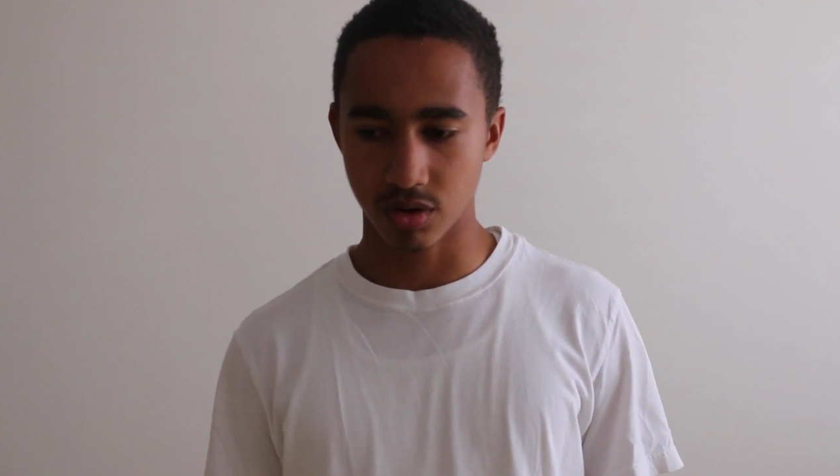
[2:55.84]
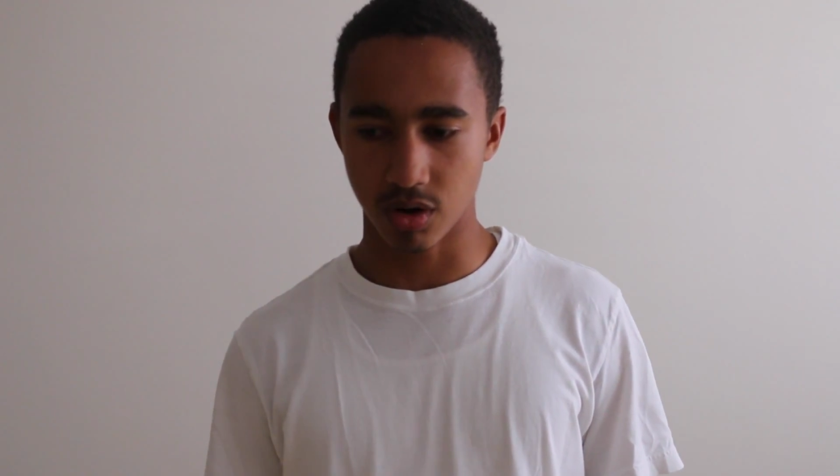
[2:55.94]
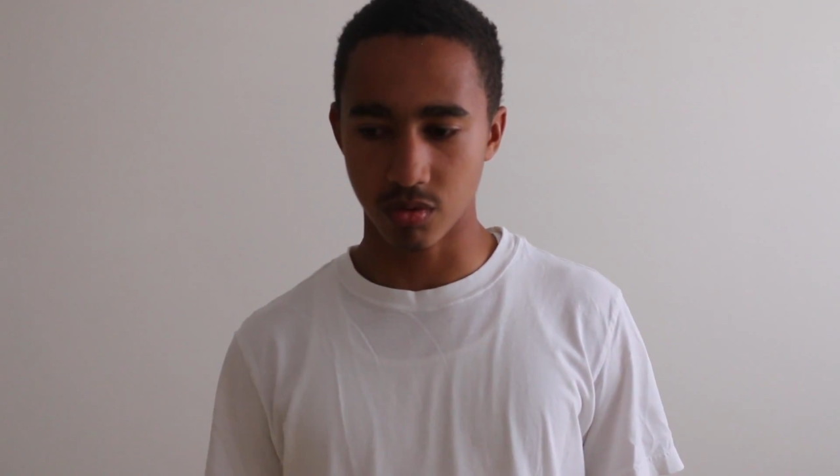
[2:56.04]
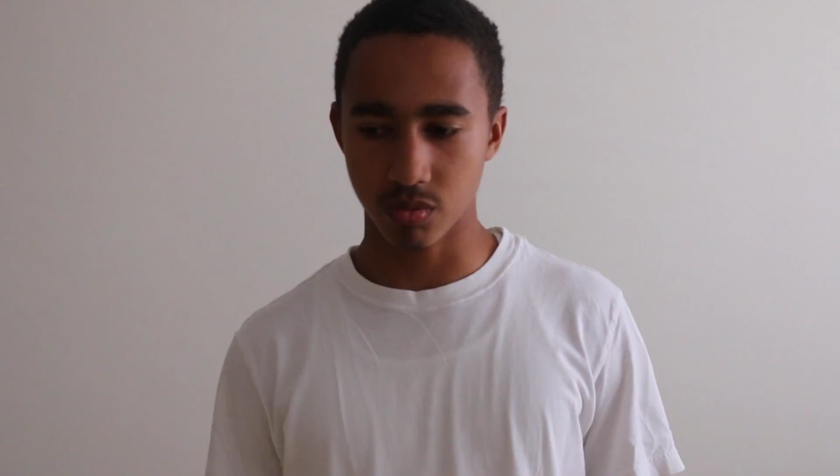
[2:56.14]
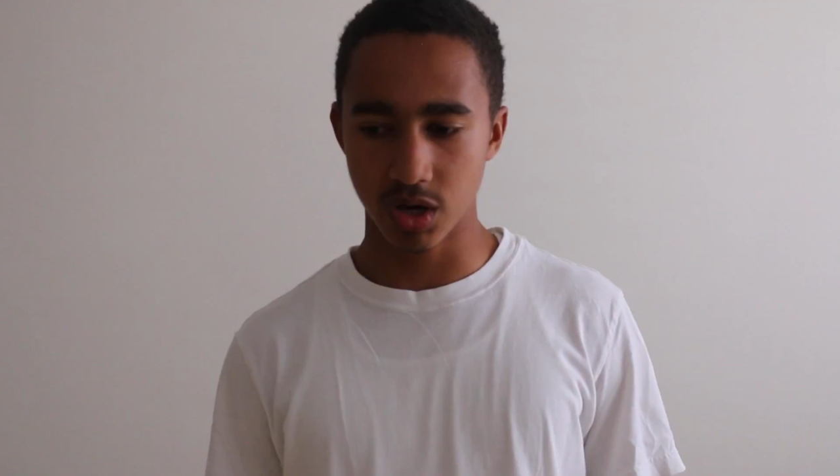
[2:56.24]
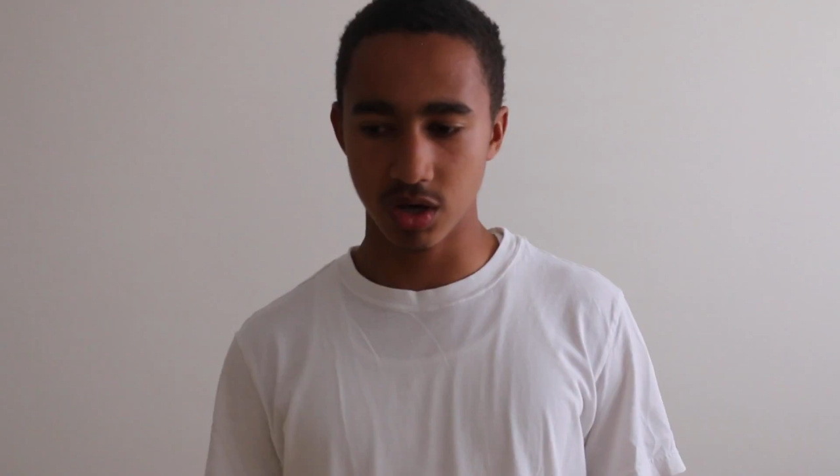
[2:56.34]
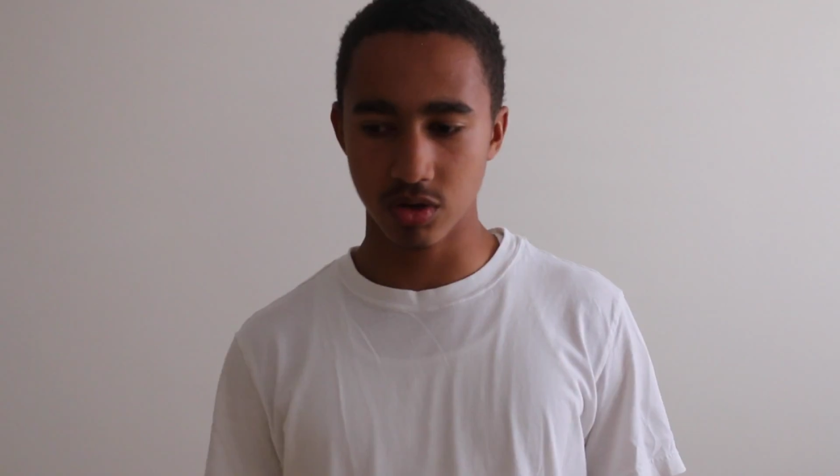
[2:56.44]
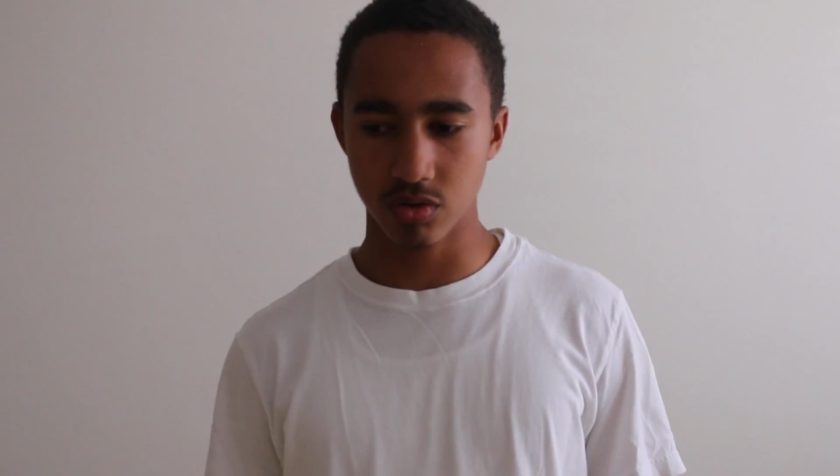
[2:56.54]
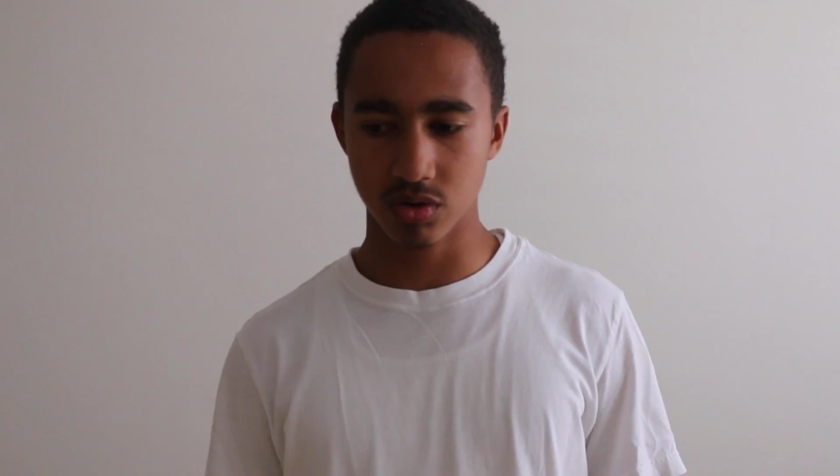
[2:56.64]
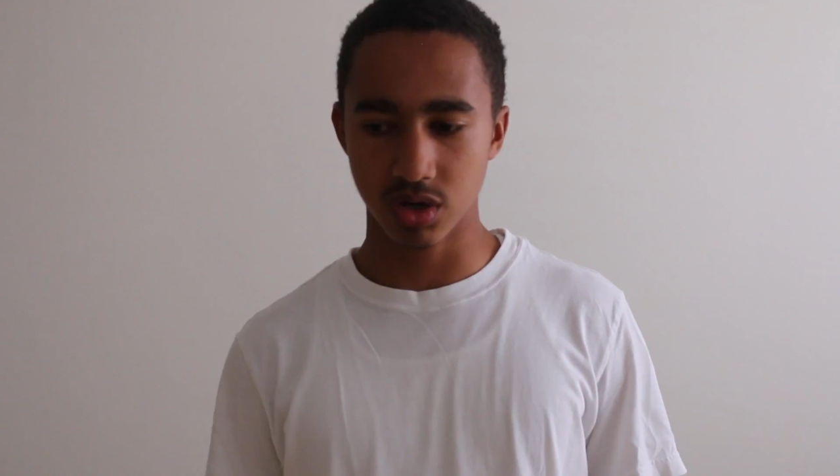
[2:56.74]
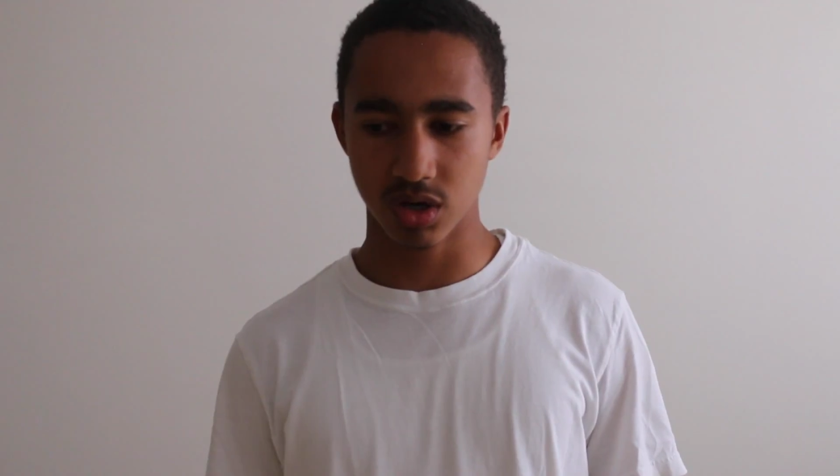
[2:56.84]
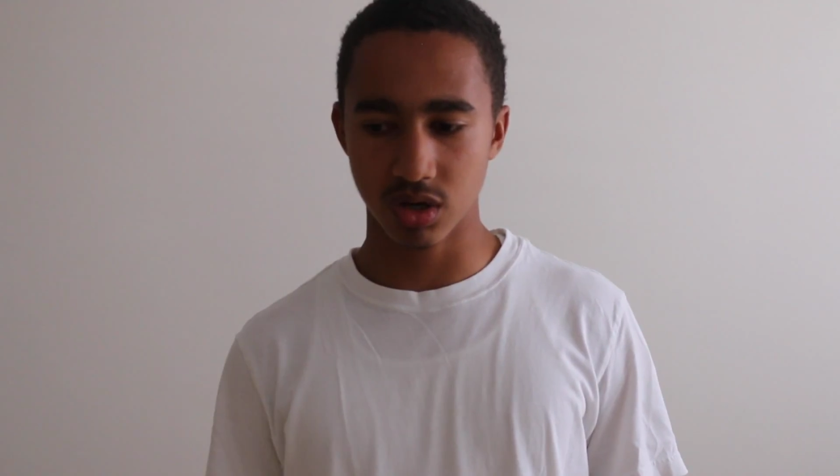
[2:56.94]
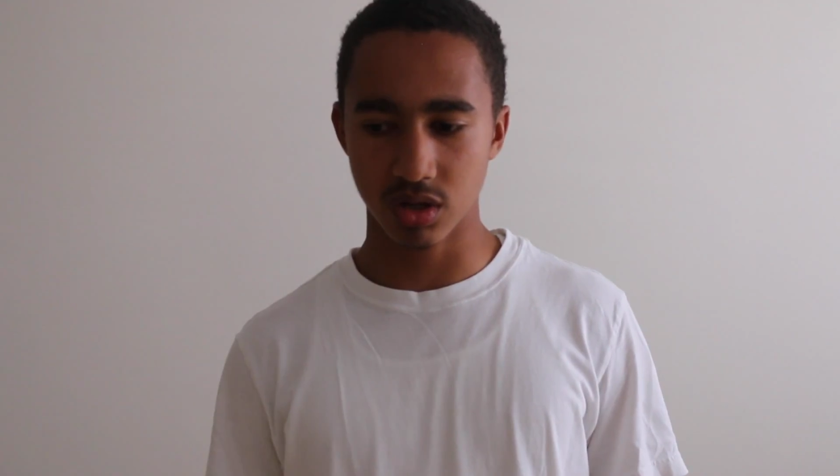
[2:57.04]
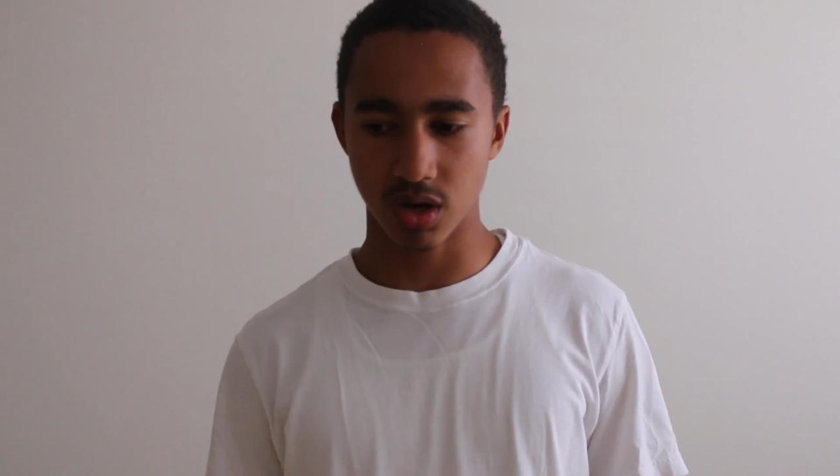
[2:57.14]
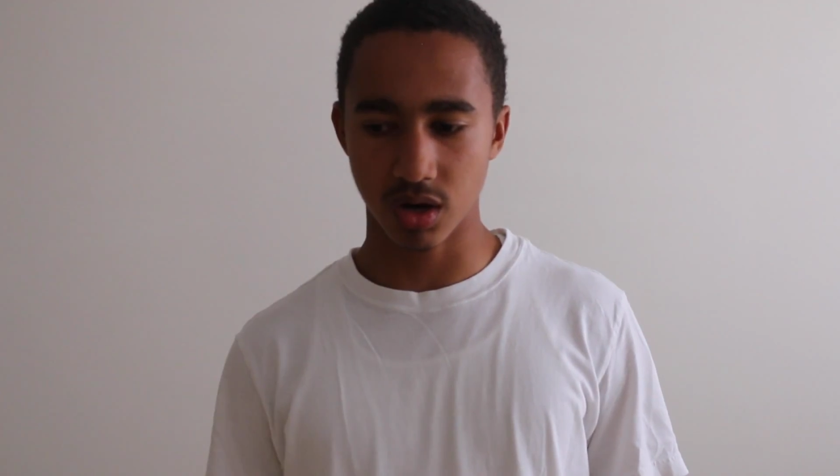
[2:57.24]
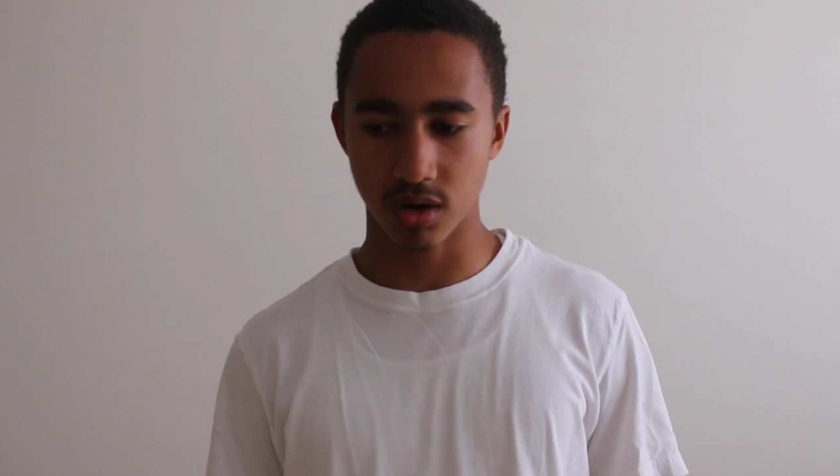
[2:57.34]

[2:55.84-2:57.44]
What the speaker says: A way you can